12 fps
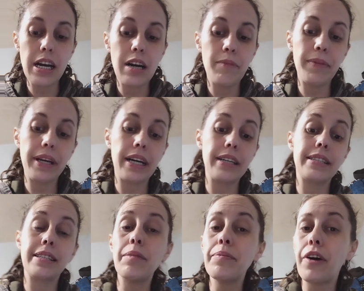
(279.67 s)
Because
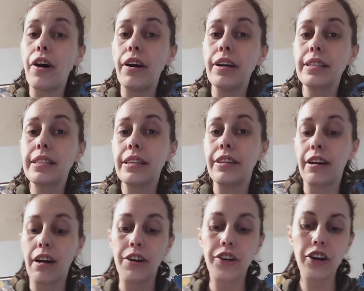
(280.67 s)
some dogs, their
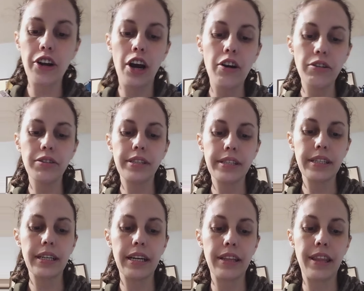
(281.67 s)
undercoats
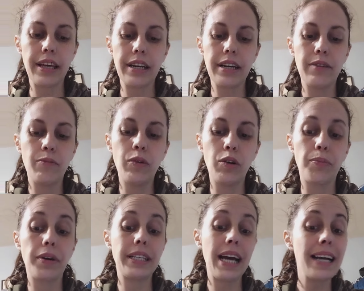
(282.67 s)
that will
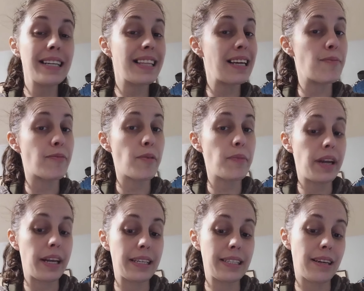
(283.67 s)
protect them from getting
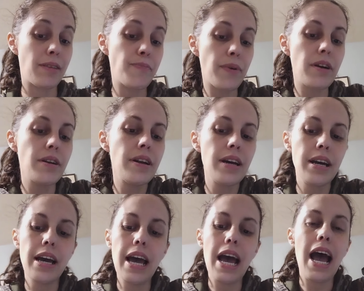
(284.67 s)
sunburned
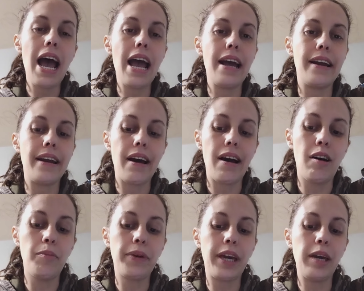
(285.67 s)
and help
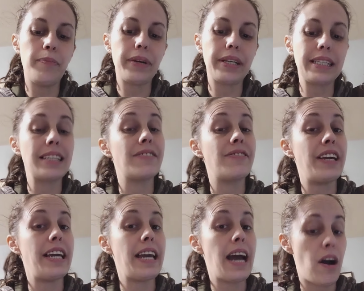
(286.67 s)
keep excessive heat
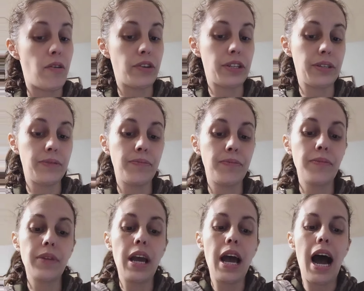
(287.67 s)
out.
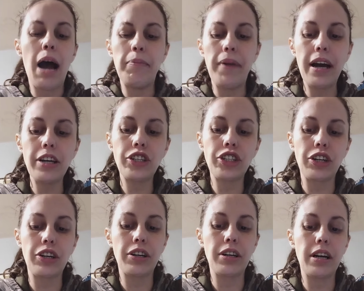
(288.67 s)
I'm not
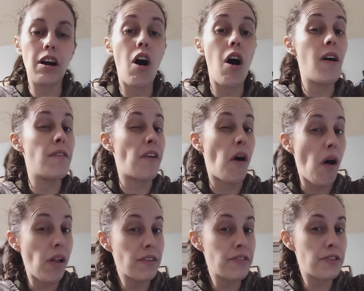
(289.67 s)
sure of all
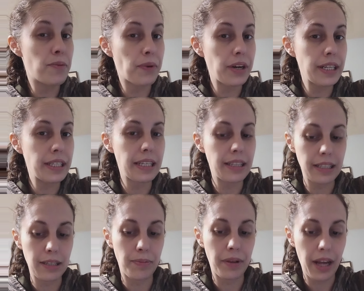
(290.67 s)
of the breeds that this
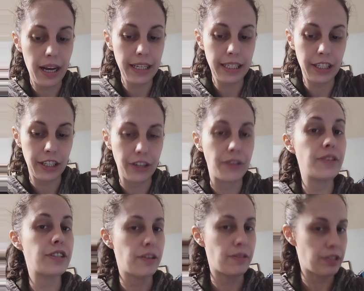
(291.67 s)
applies to, so it's